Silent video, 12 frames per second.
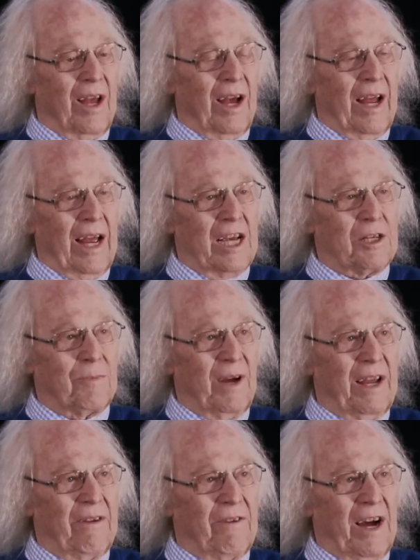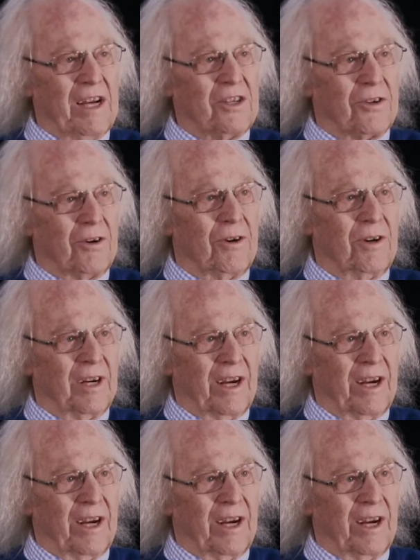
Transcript: asked my advisor,